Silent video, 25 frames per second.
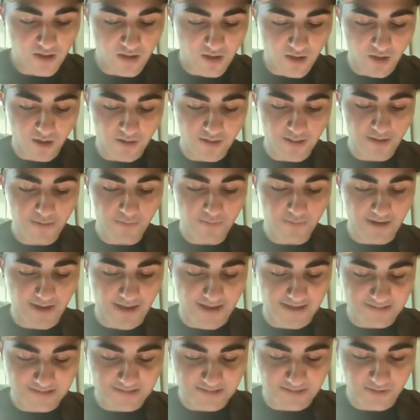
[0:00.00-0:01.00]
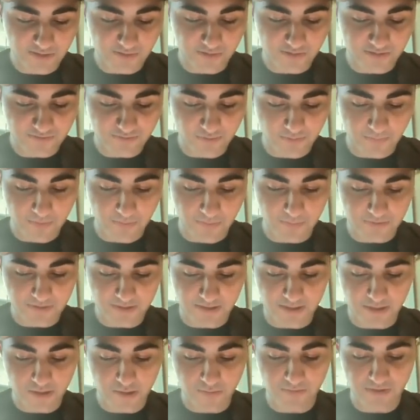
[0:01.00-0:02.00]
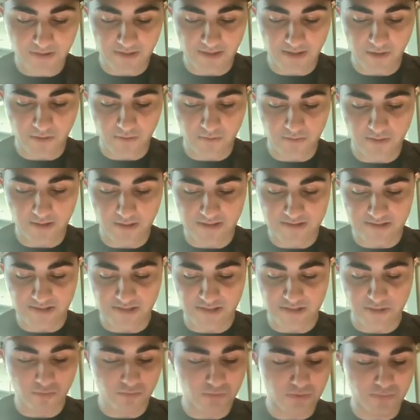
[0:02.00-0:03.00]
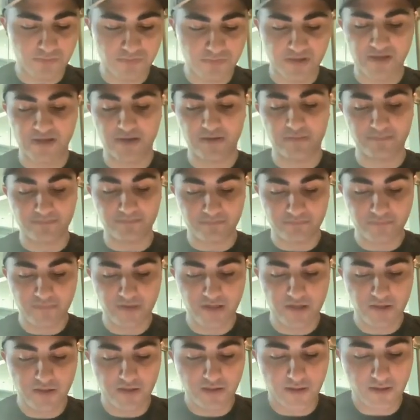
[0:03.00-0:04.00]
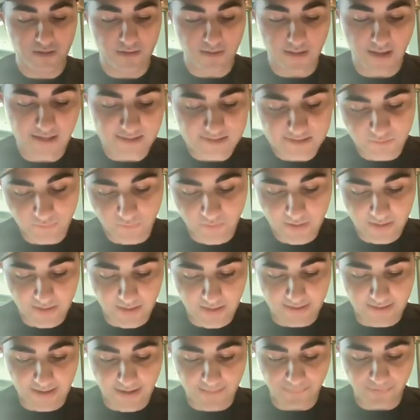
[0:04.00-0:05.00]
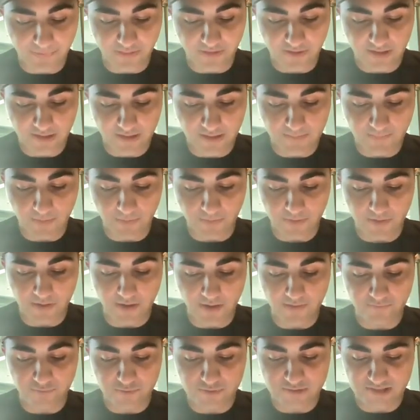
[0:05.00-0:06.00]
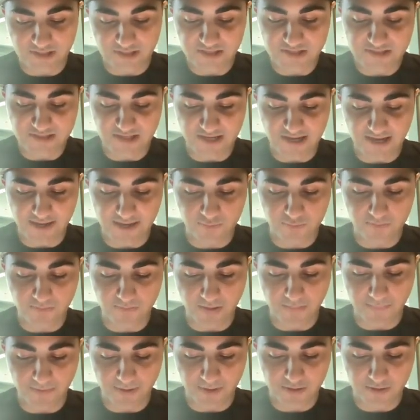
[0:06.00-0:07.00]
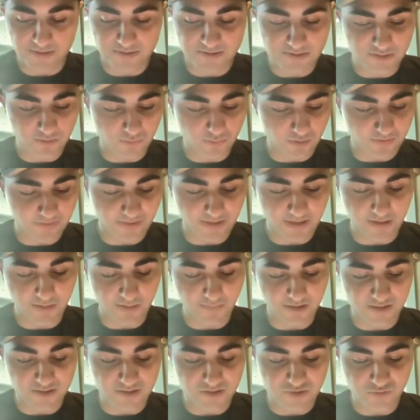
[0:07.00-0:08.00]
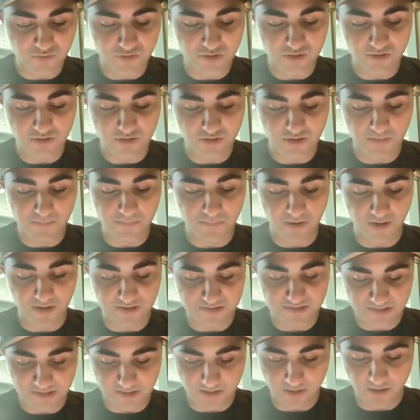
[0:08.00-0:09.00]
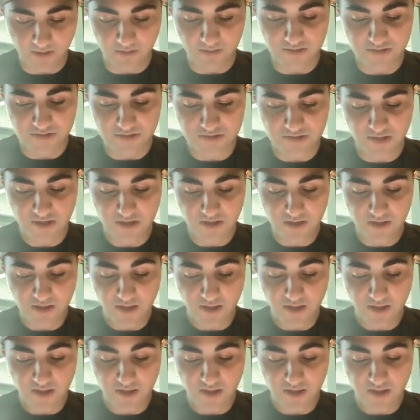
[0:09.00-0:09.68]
All I would ask, though, is for people to hear me out as a human being. Last week, I kept thinking about the conversation I had with my parents toward the end of my junior year at Boston College.